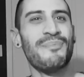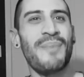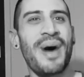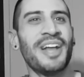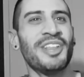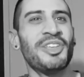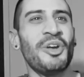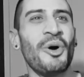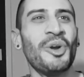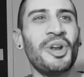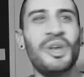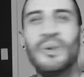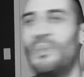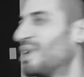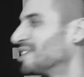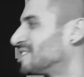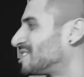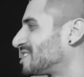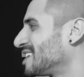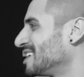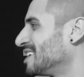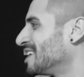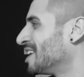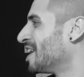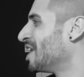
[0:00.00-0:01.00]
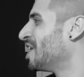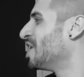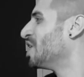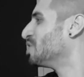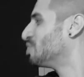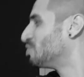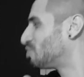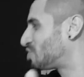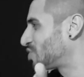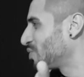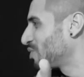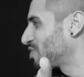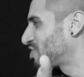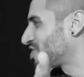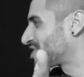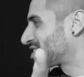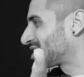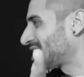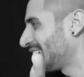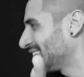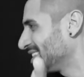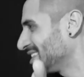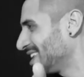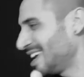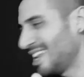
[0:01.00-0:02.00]
am I the only one seeing? You see what your
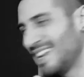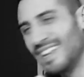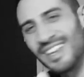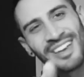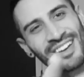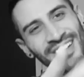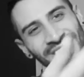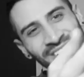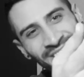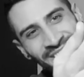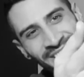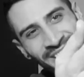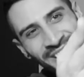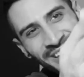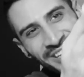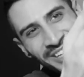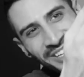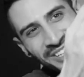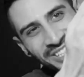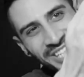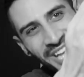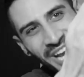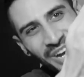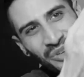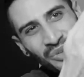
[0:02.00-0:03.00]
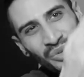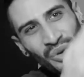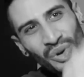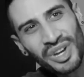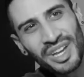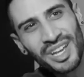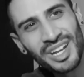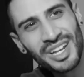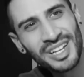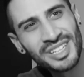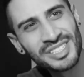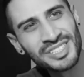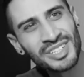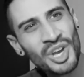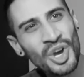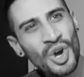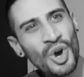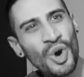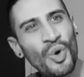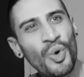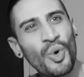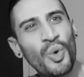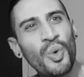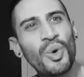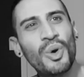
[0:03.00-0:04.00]
son did here? You see how crooked it is?
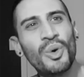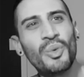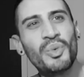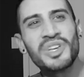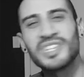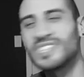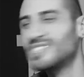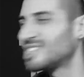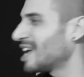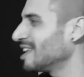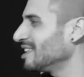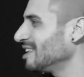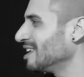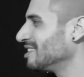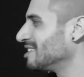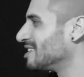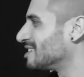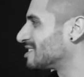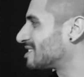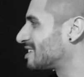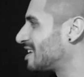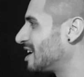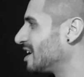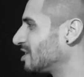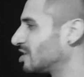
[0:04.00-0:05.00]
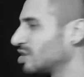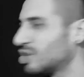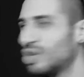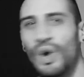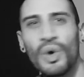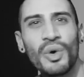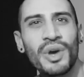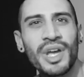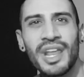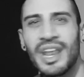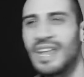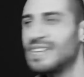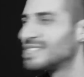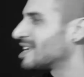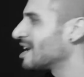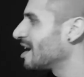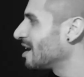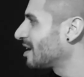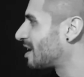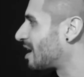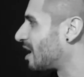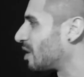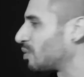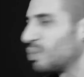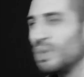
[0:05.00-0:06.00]
Who are we sending this kid to go get his
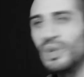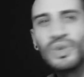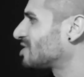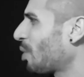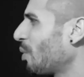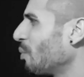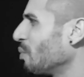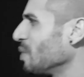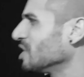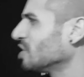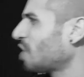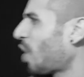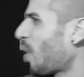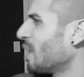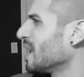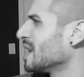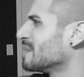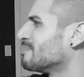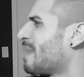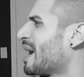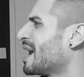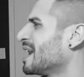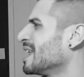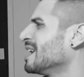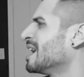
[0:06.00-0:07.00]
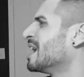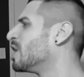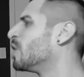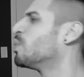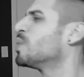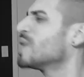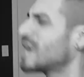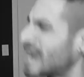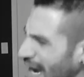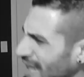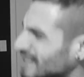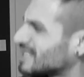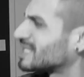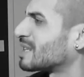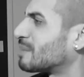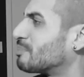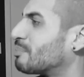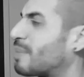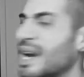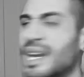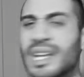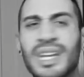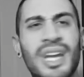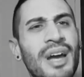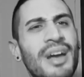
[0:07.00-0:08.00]
haircut with? Don't we know anybody? We got
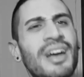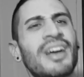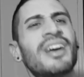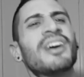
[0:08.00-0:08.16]
somebody.